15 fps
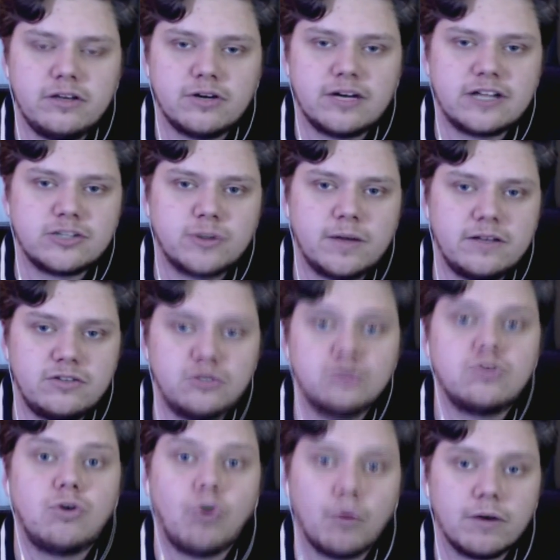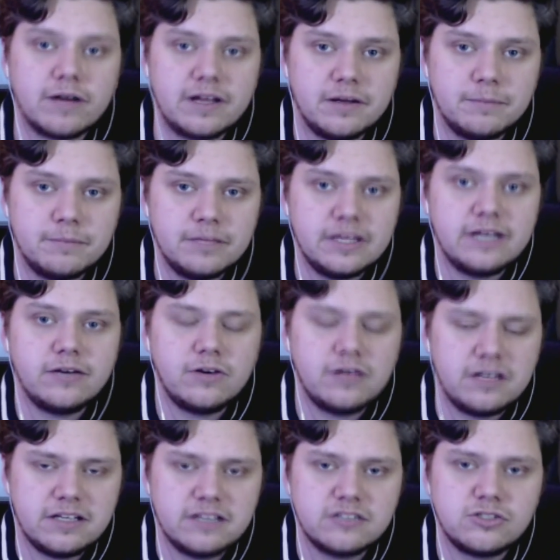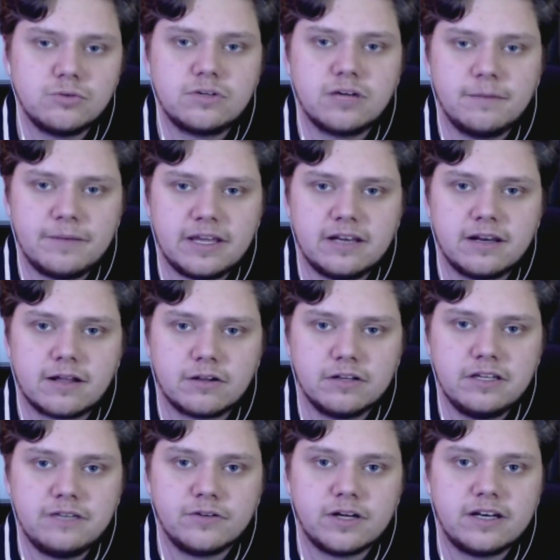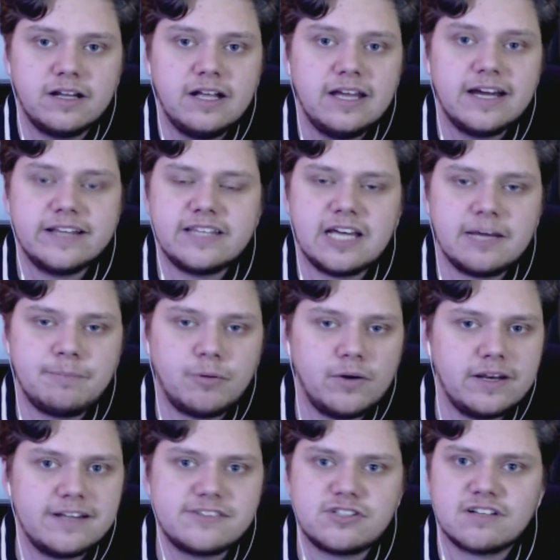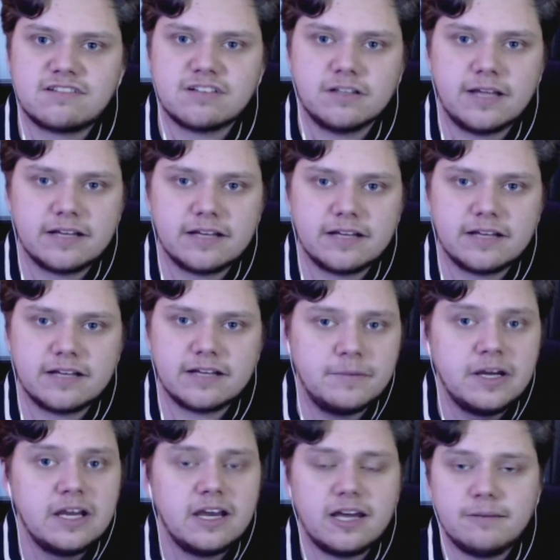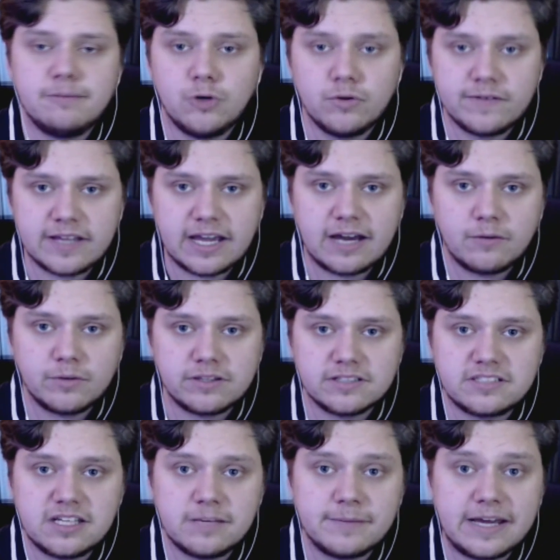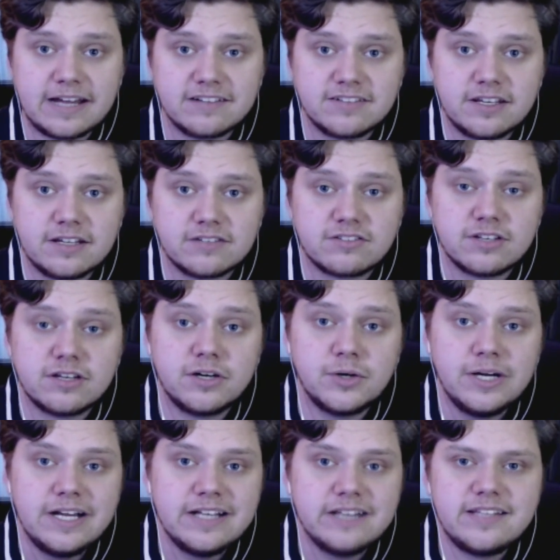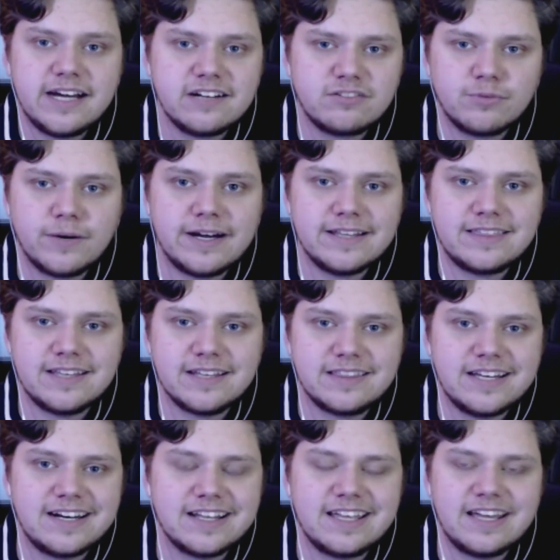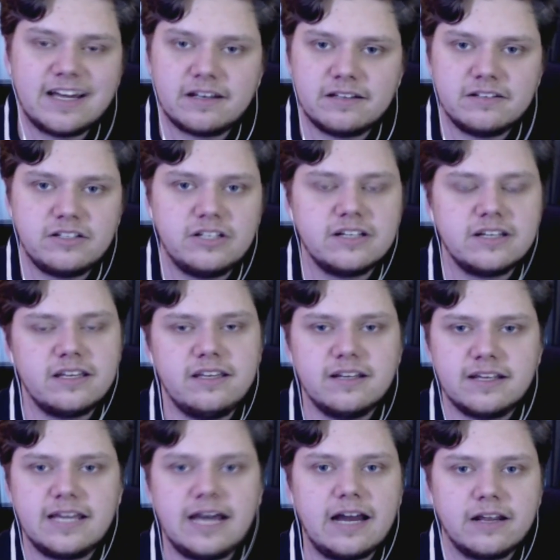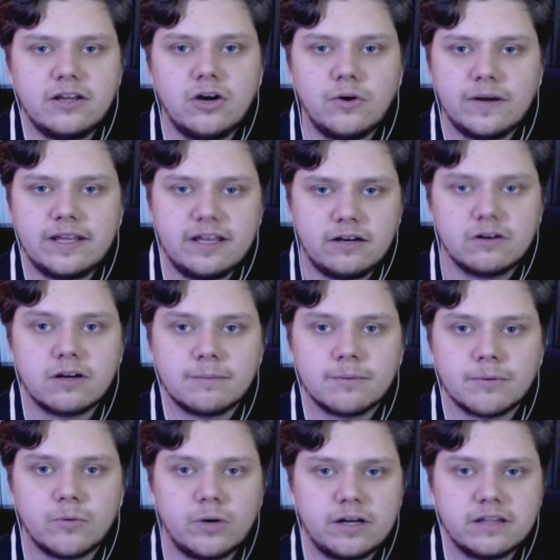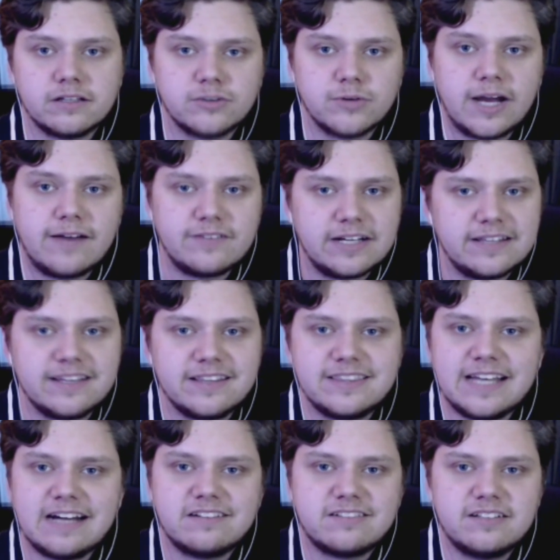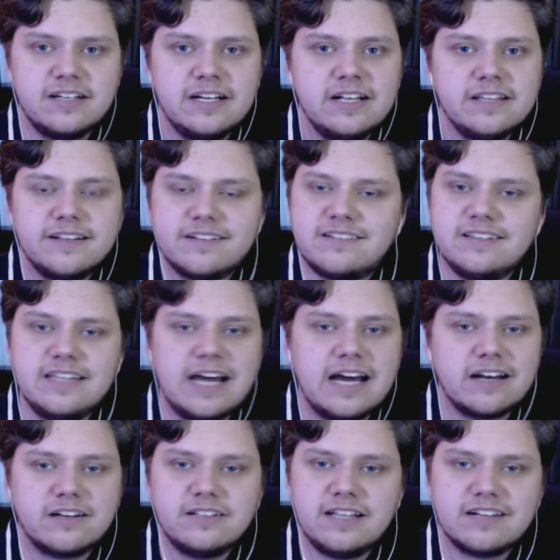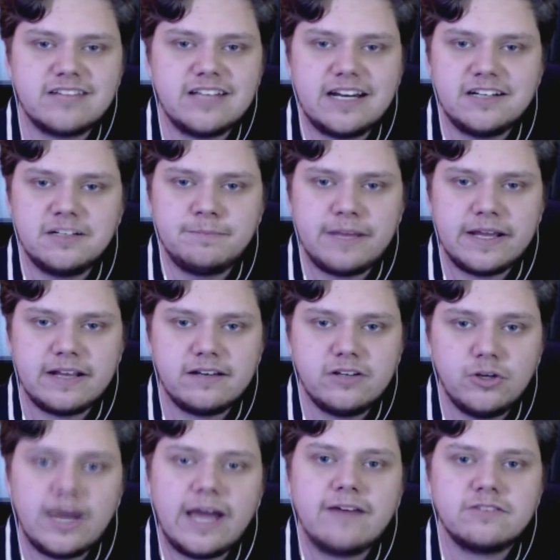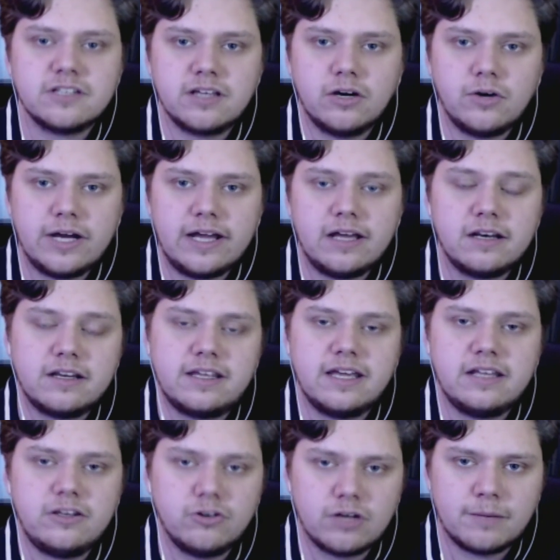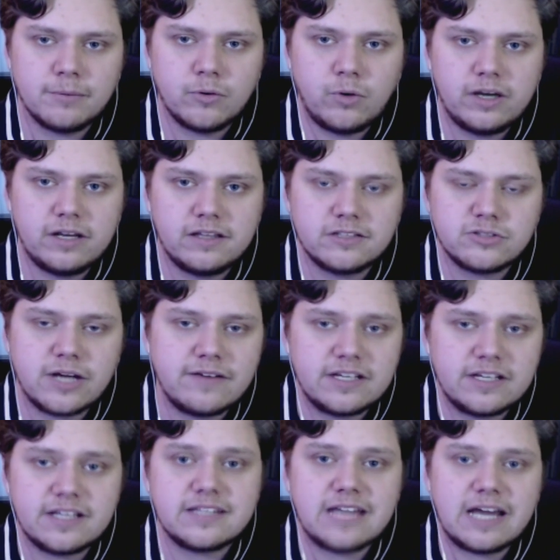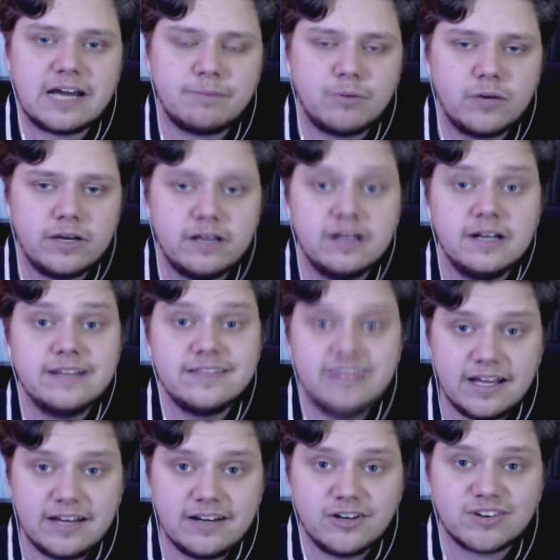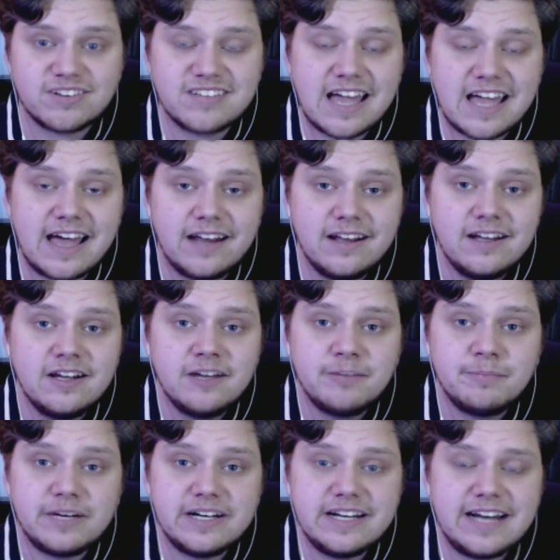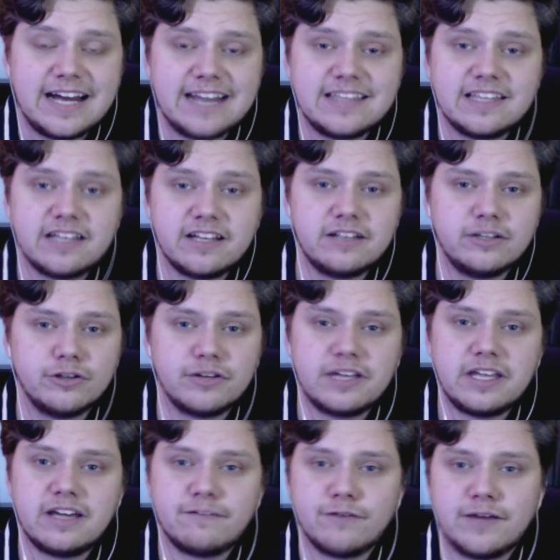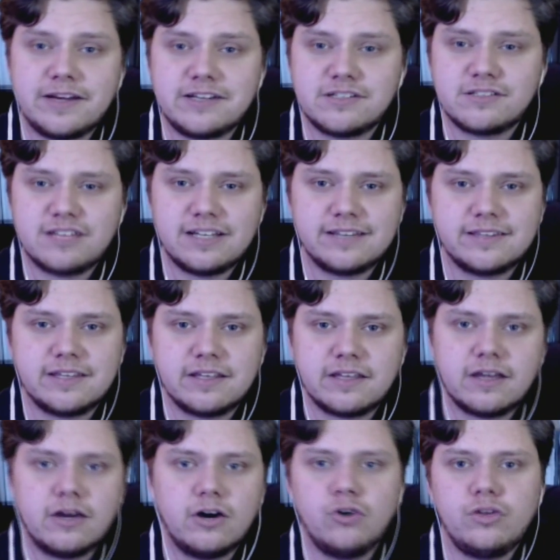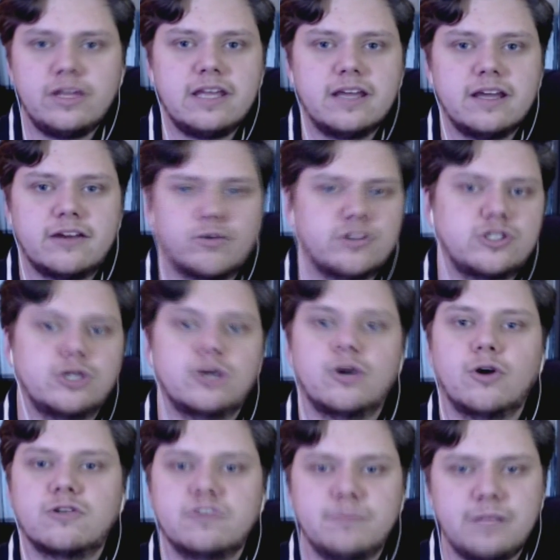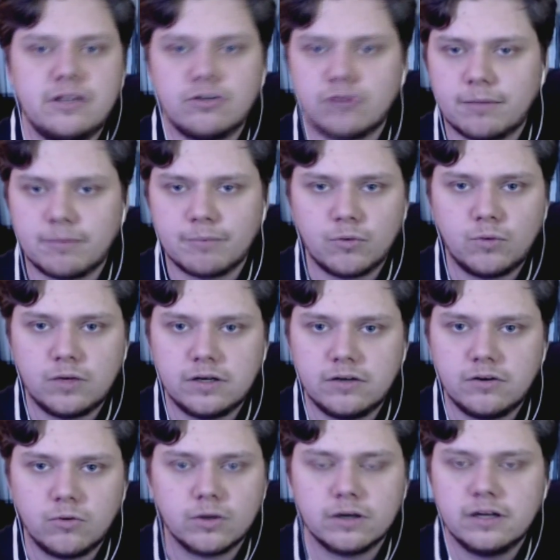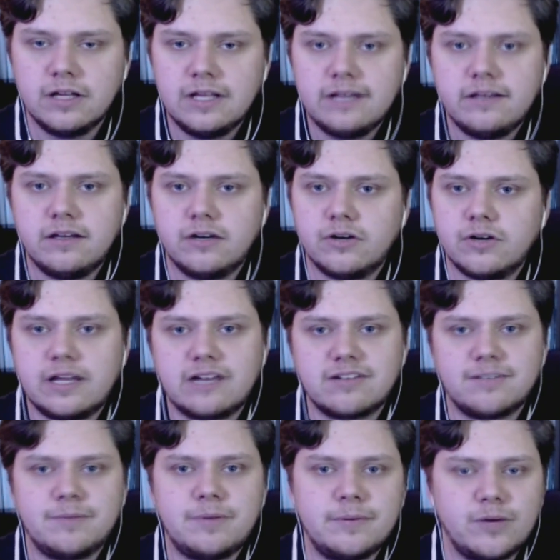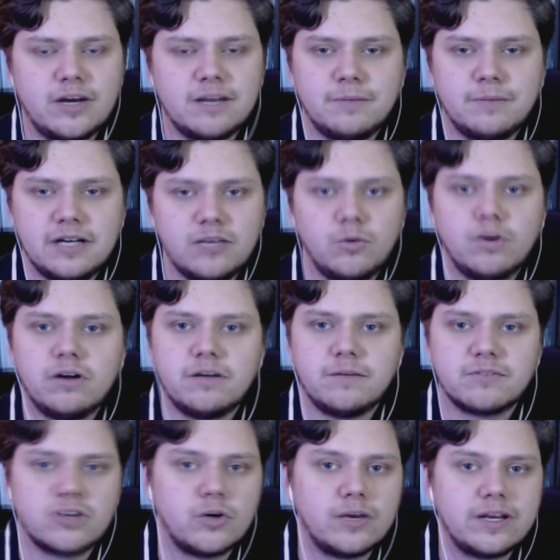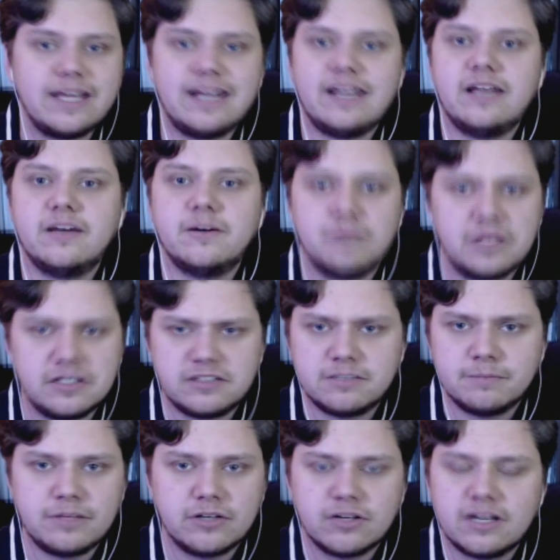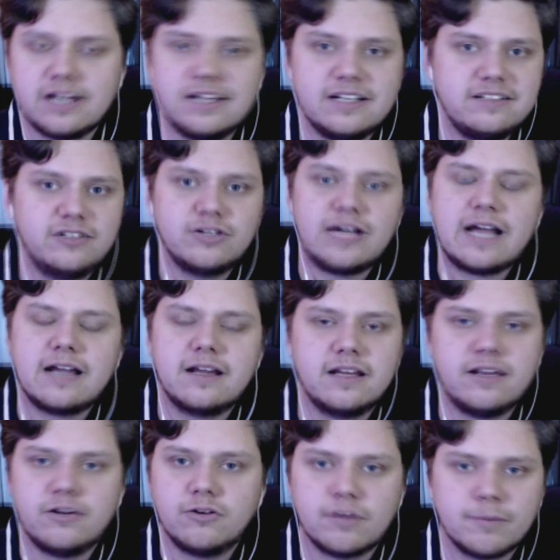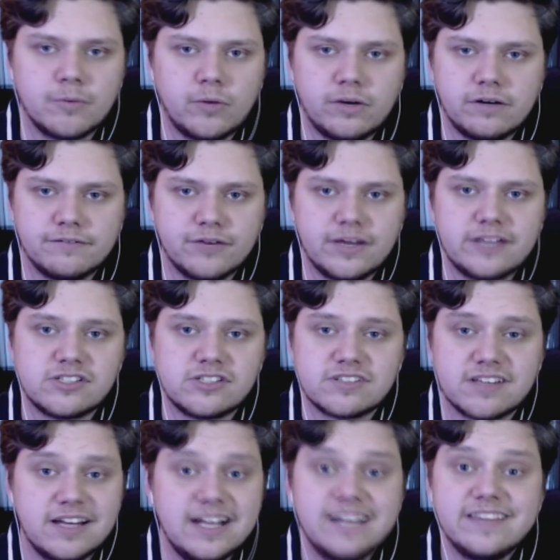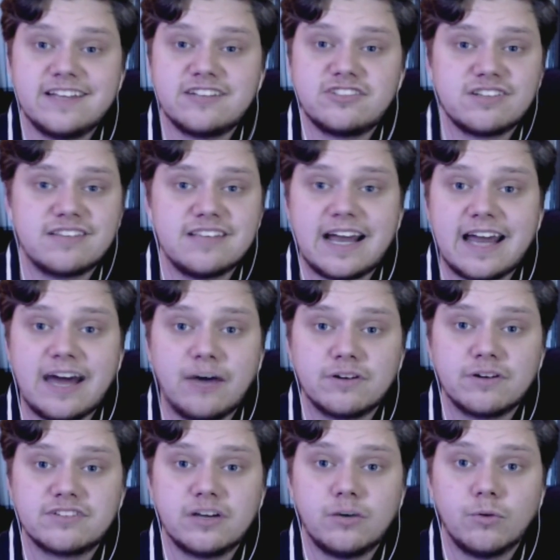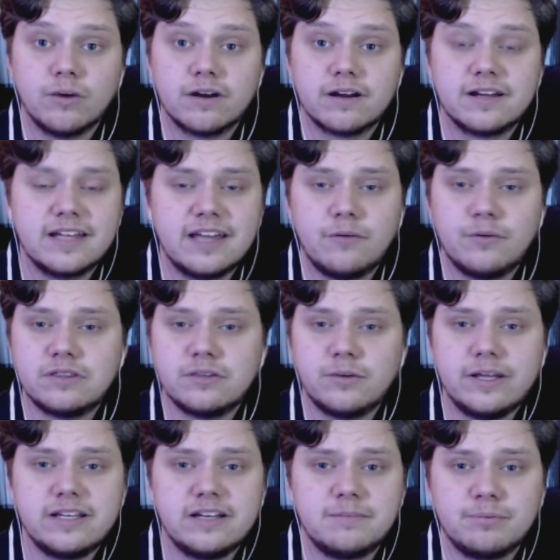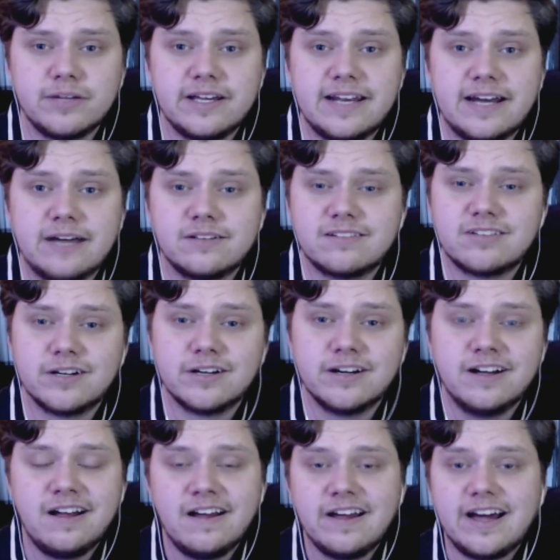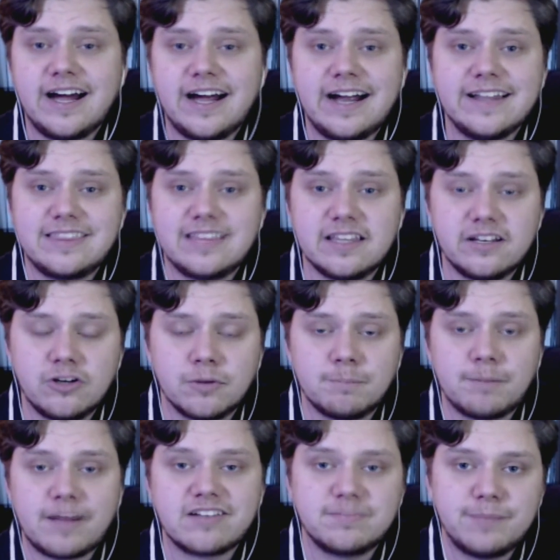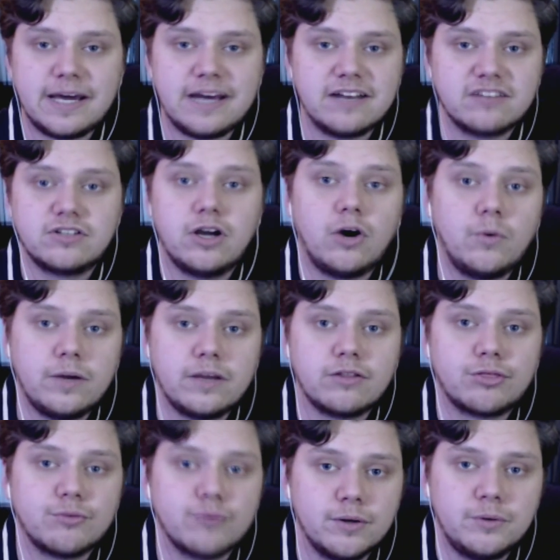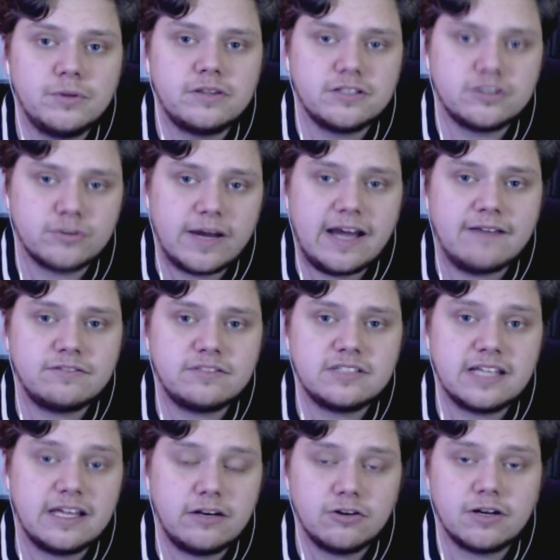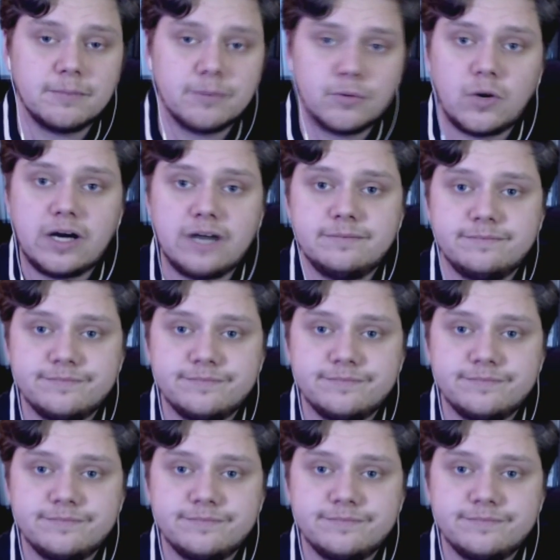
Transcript: You're not trying to court him in, into coming into Cleveland. At that point, it's just selecting him and moving on with the team as is. So that's where I think that again, you you got to go and get your number one in the draft. I think that's that's not a that's not a debate. You have to go ahead and get your number one in the draft, and at that point, then you're set. But I think that looking at free agency and thinking, oh, you can get Christian Kirk to be your number one, or you know, again, some people wanting Mike Williams, go and get him and to be your. You're not going to get your number one in free agency. That's just not how it's going to work. Again, with the way that it played out this year, I think that your best bet is going through the draft to get your number one.